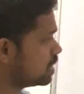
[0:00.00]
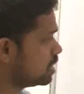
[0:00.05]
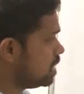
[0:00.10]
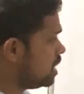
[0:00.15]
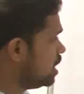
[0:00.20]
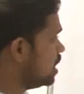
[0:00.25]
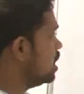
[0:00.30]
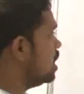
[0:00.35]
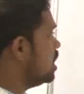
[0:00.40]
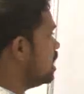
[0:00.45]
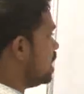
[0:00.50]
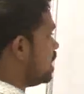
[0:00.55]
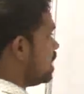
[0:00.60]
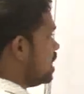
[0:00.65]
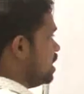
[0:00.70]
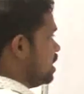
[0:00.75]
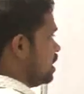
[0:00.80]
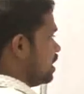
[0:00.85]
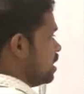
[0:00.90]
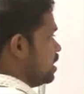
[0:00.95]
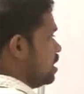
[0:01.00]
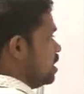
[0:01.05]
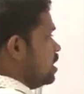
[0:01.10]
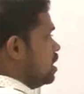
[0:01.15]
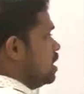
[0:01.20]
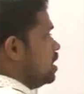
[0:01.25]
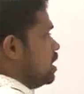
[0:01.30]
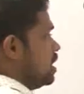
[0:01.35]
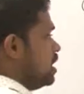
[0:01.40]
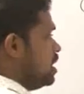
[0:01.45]
Clear? And
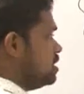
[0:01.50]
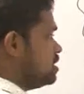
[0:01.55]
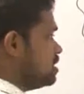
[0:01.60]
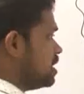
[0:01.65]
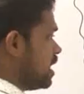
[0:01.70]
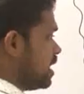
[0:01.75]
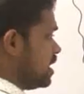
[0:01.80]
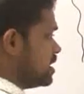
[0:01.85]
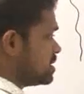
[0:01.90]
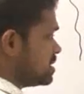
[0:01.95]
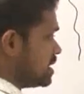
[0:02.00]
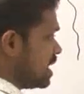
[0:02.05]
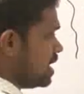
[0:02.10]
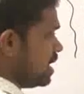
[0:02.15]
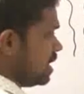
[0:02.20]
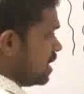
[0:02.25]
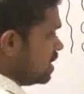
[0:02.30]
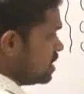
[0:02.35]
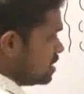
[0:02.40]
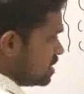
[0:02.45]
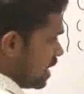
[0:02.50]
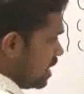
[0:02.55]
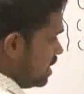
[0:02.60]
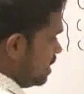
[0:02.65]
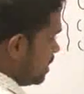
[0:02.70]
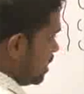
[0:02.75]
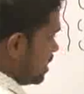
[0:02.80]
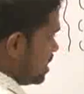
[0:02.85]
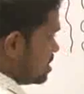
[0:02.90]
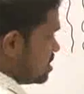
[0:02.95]
in the SI, in the
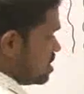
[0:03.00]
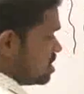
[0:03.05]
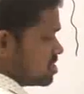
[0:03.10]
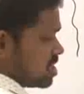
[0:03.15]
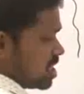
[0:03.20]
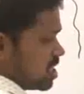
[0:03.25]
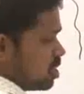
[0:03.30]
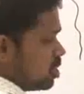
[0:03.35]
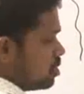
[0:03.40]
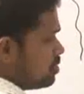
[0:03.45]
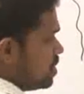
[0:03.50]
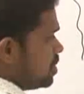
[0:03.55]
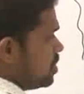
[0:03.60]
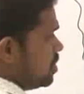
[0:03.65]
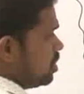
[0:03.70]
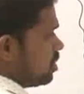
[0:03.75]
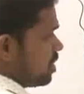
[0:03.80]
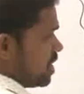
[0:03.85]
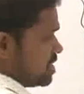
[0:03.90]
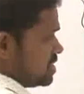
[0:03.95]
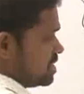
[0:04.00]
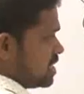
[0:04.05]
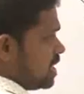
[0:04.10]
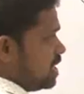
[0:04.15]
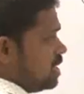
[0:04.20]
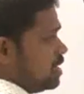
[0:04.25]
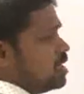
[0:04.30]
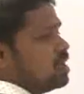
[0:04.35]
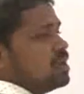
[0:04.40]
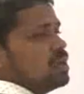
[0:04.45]
International Standard of Unit or
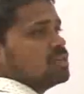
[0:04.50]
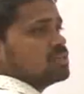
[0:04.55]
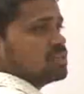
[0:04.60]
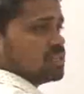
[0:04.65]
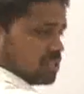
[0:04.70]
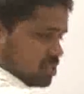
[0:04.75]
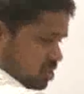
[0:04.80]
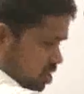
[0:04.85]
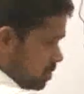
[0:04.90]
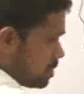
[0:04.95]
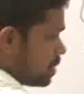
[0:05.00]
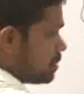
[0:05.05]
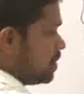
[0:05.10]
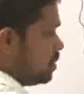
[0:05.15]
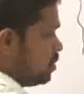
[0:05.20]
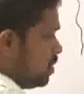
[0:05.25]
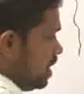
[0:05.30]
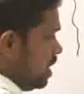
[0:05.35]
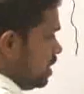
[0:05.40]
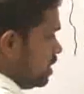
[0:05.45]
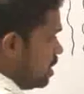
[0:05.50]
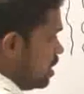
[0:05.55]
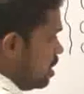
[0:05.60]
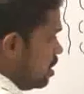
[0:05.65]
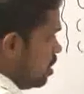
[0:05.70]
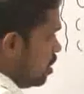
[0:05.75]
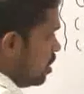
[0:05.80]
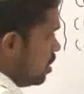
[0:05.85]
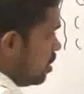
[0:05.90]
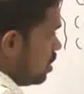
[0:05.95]
SI system of unit,
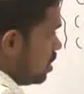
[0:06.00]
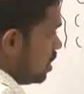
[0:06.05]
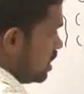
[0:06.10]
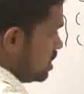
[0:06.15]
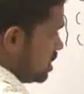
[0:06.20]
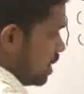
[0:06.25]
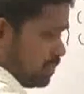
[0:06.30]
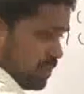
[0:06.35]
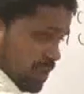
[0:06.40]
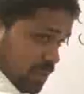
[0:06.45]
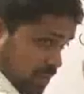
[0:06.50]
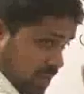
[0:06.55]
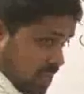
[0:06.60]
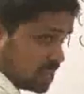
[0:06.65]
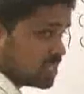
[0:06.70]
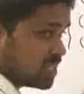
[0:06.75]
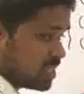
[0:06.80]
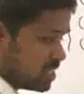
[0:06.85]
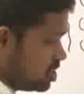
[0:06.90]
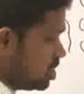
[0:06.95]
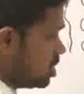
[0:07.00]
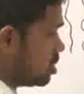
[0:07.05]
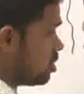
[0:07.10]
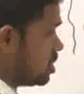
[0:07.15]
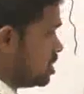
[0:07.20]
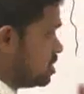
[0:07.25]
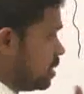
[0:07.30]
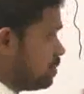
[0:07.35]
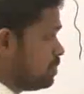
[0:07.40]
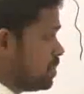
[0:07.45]
in the previous session or
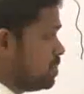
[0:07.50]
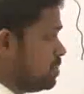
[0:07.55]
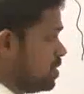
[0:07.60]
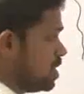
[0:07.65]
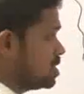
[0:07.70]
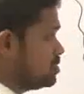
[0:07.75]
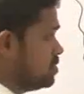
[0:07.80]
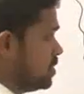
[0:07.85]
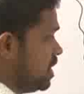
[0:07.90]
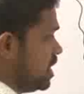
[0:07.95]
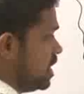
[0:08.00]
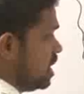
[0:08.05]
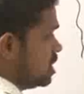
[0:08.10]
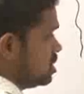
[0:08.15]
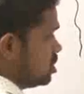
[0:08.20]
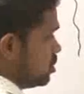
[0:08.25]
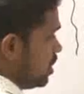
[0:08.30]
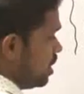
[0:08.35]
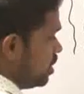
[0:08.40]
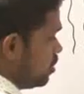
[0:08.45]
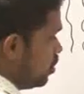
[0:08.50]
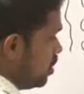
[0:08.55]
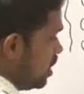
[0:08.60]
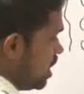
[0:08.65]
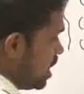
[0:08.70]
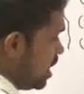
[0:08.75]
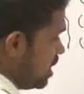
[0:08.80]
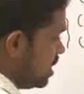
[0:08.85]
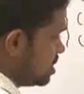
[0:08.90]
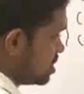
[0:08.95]
in the previous video lecture,
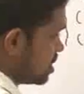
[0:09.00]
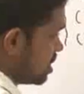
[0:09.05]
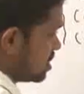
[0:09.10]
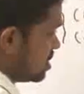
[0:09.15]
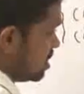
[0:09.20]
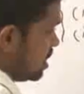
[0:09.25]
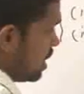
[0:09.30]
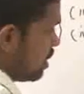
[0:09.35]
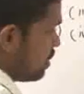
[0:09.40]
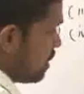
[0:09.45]
we are discussing